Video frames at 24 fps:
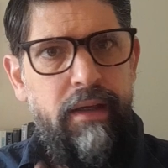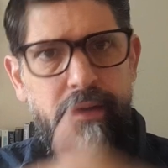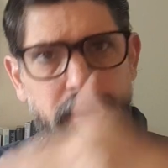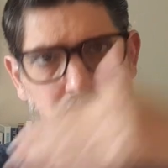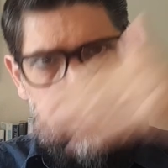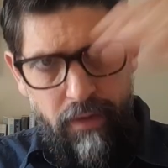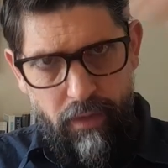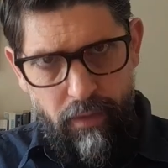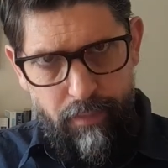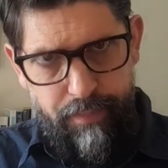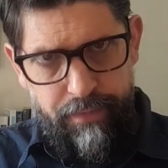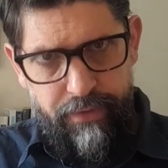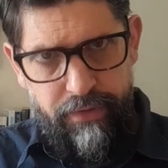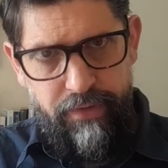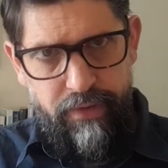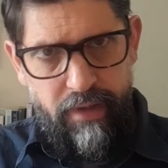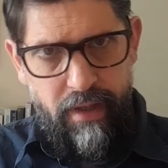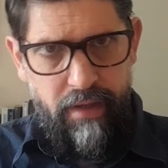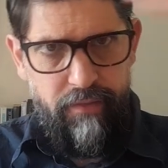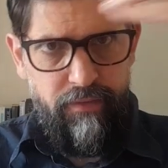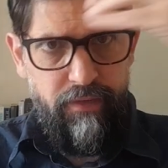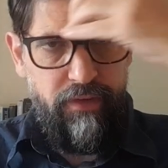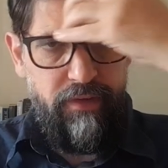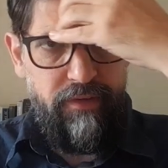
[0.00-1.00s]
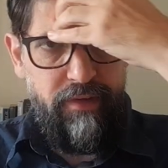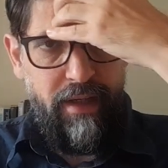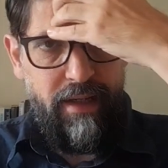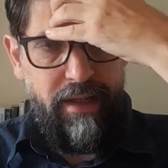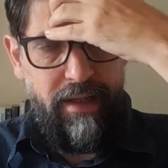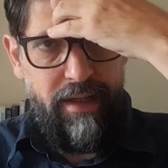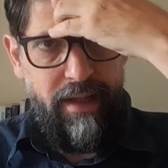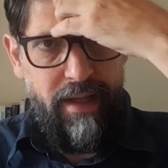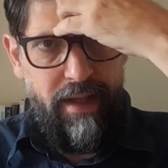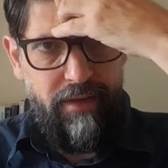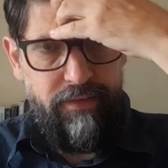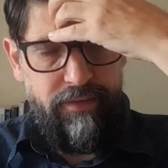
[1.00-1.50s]
The opposite of the
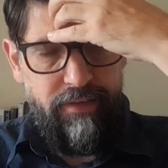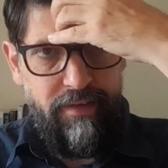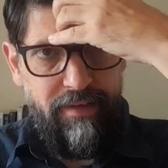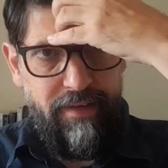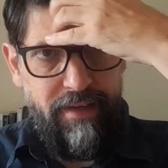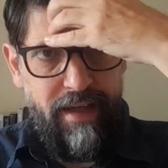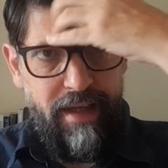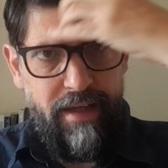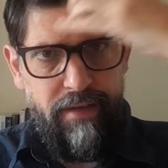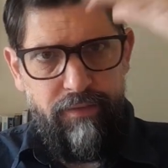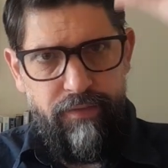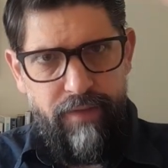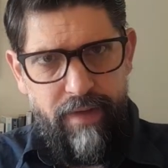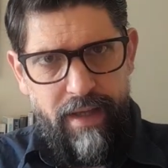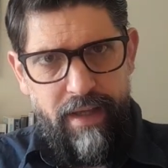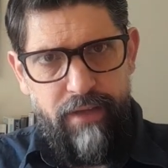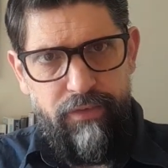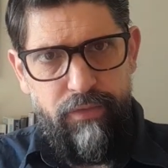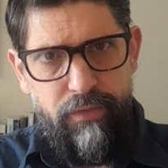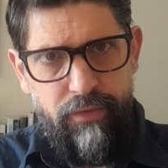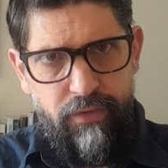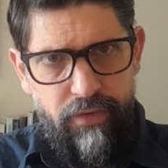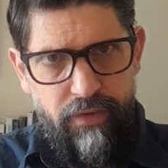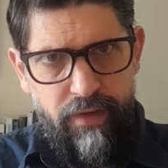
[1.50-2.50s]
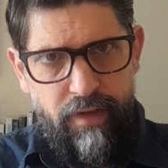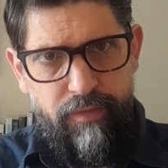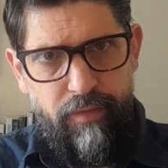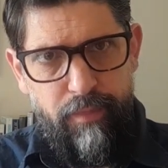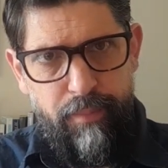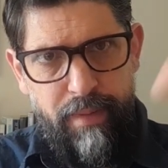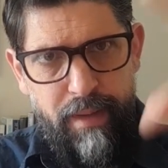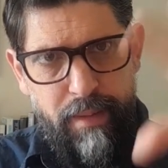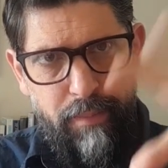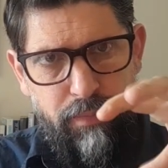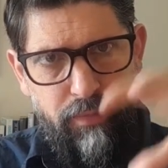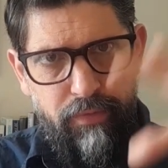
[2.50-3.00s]
second house is the 8th house, which is other
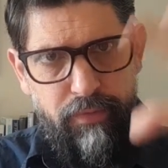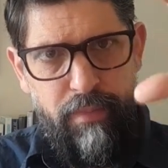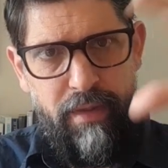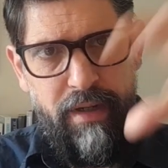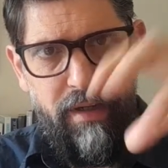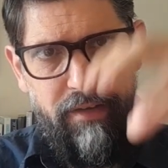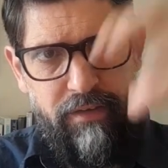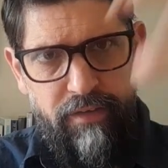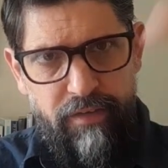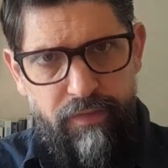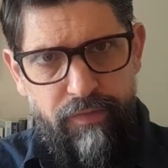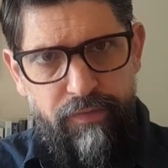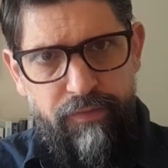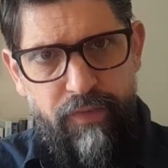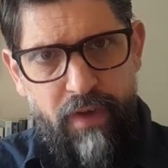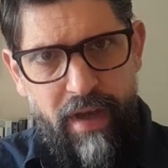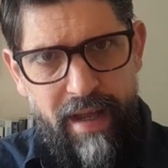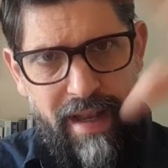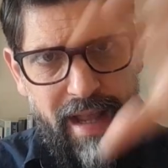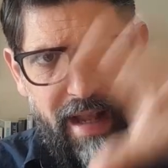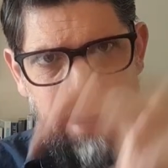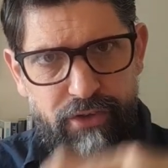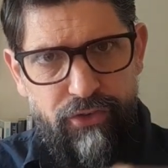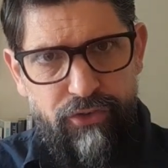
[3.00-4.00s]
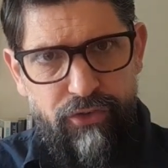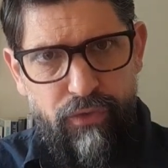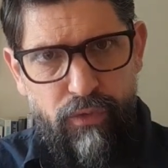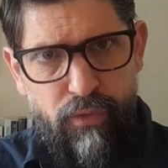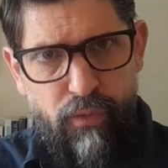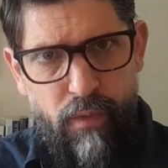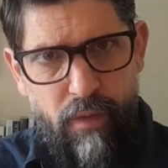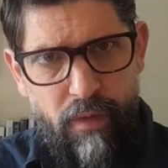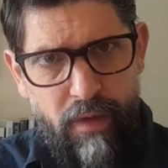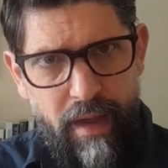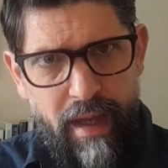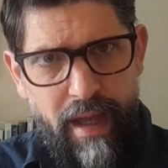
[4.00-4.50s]
people's money. It's this
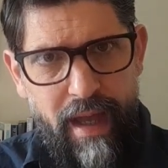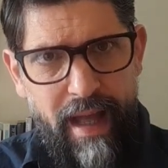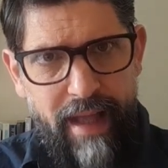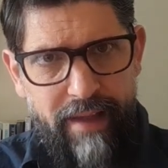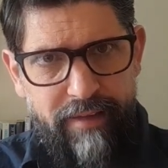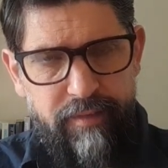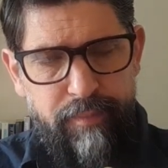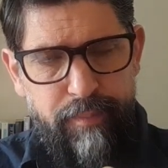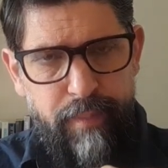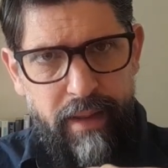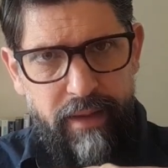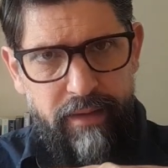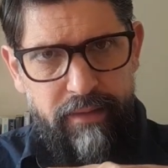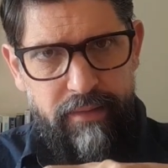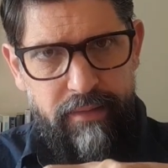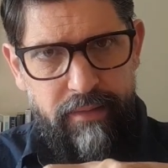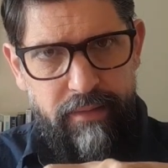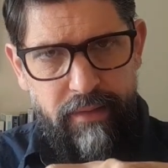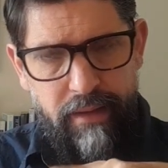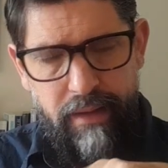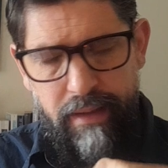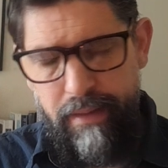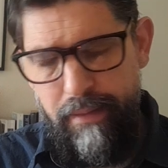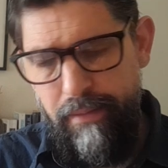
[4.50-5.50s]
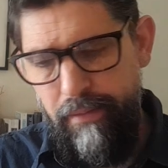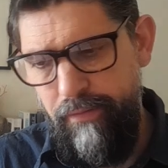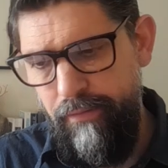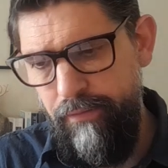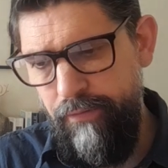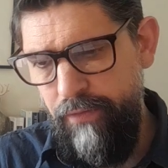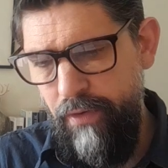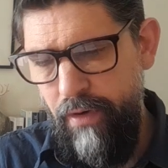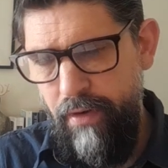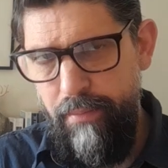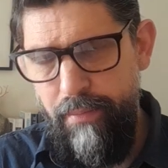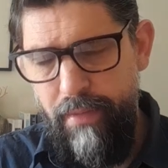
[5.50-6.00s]
financial aspects,
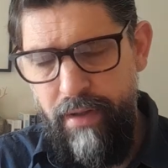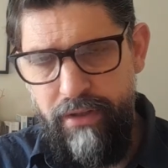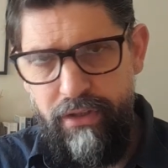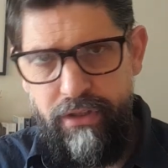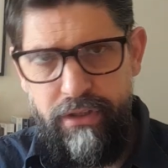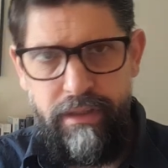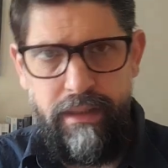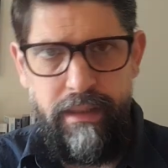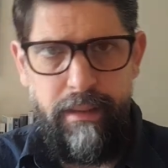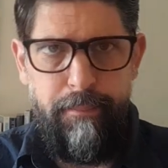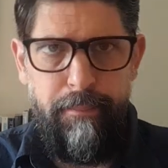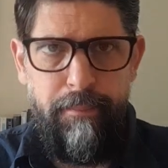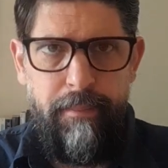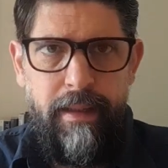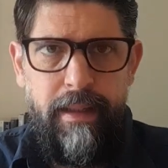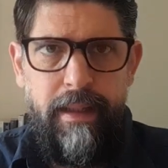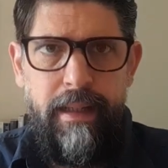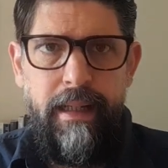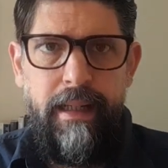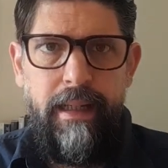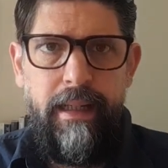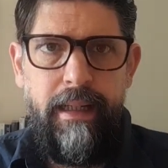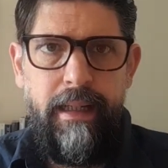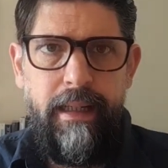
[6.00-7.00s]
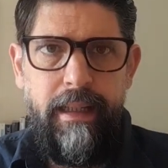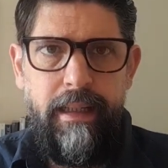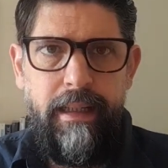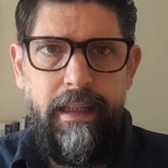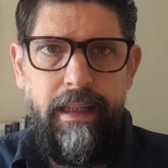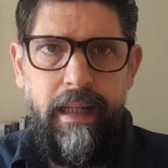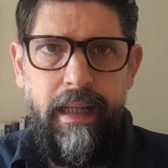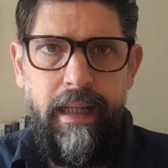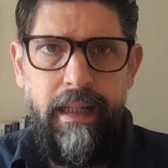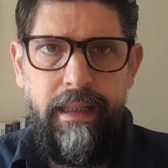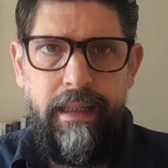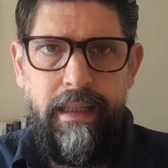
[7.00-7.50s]
very much a
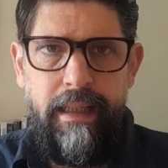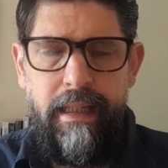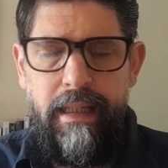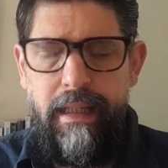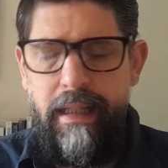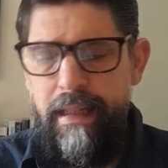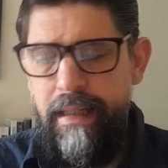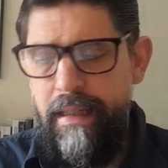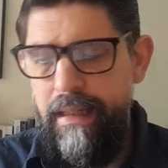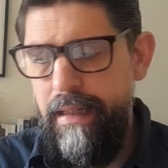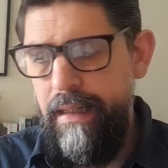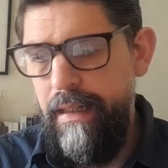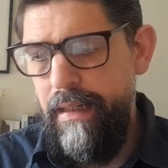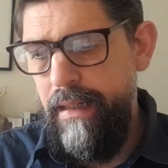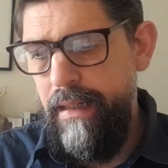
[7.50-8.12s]
key